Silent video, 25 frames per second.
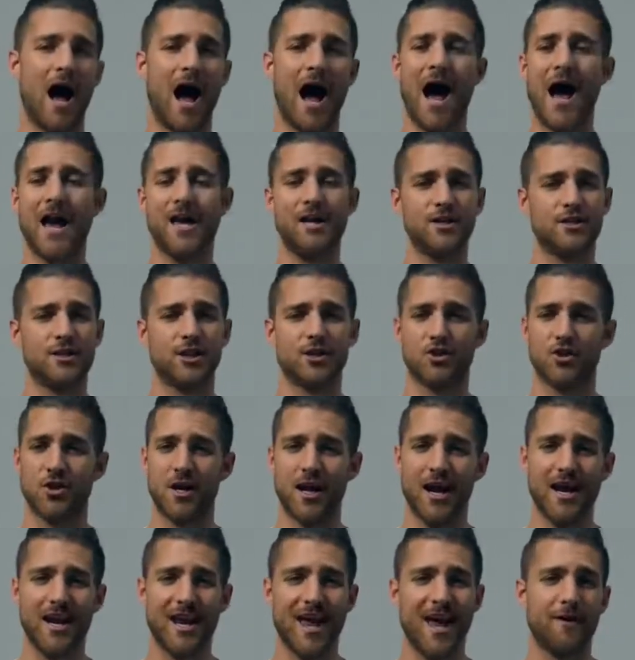I used to
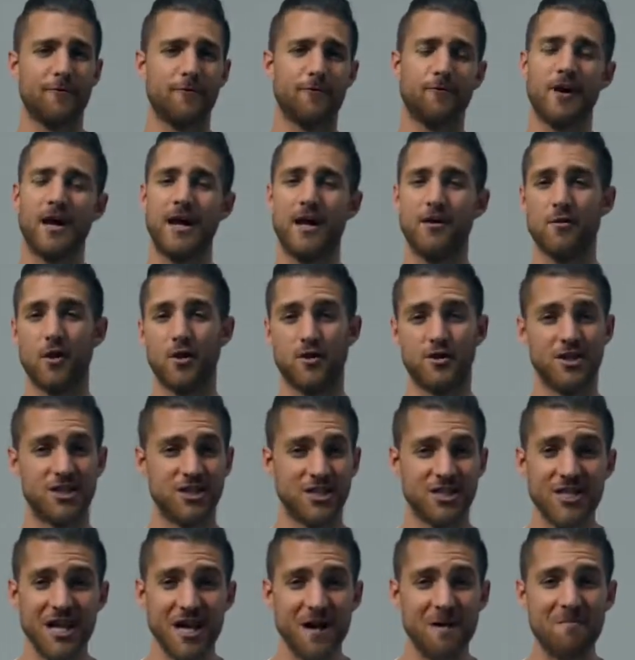train at Freddie
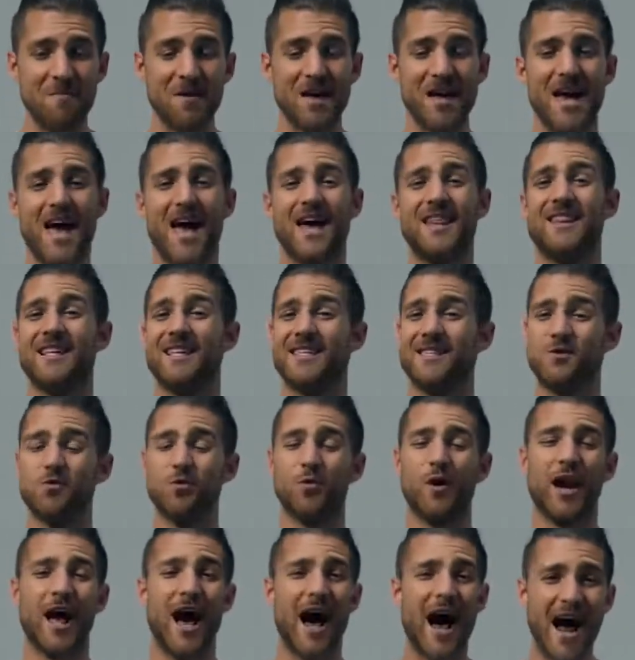Roach's gym, and this is
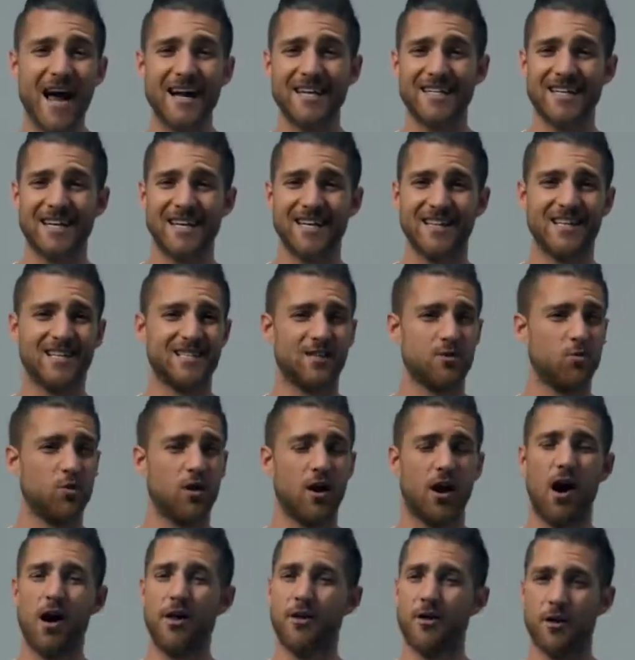what I did. This is
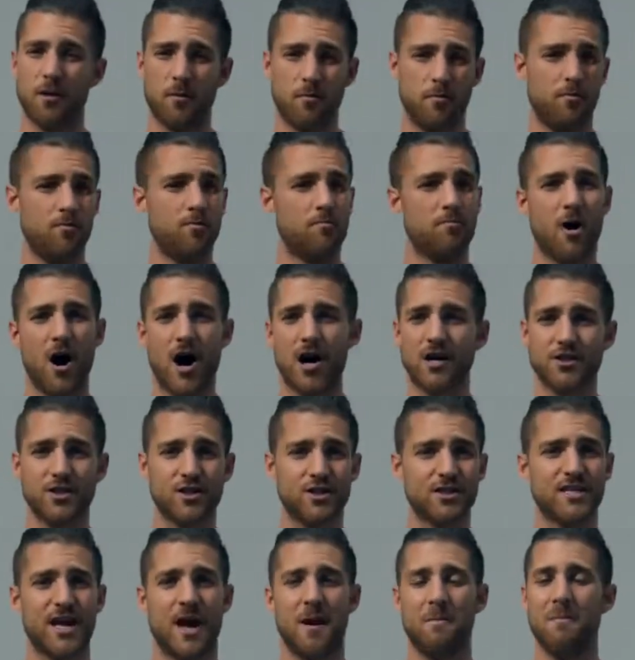what other
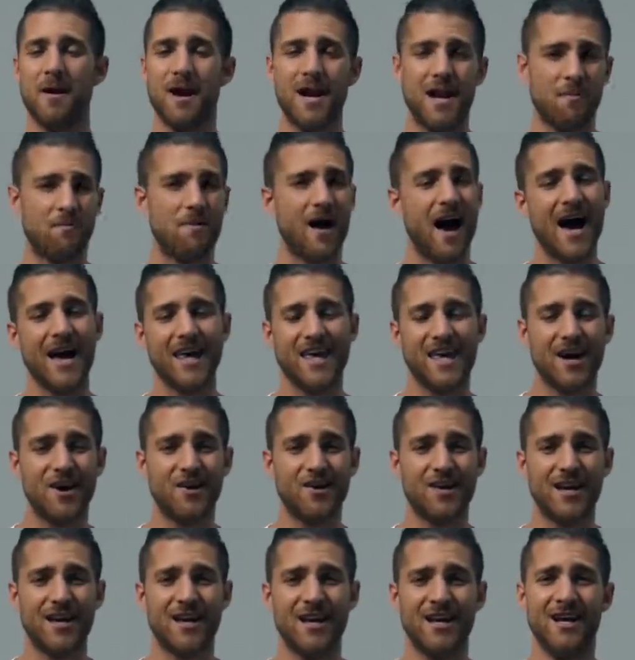boxers like Manny
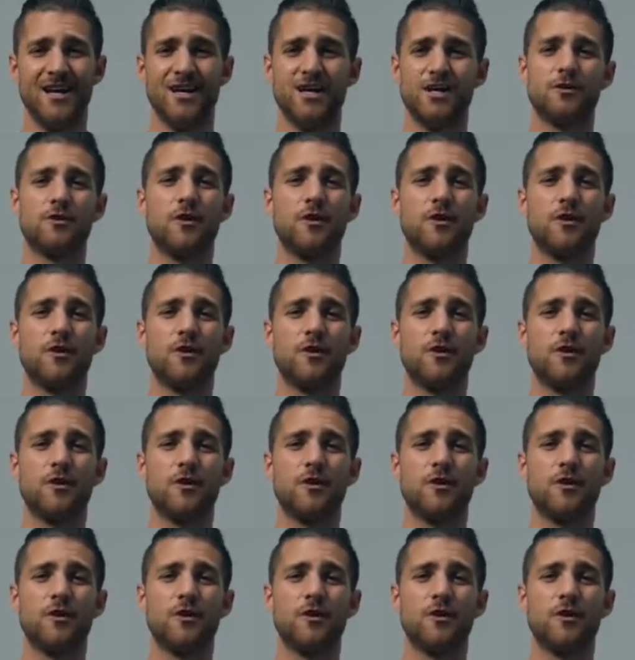Pacquiao did.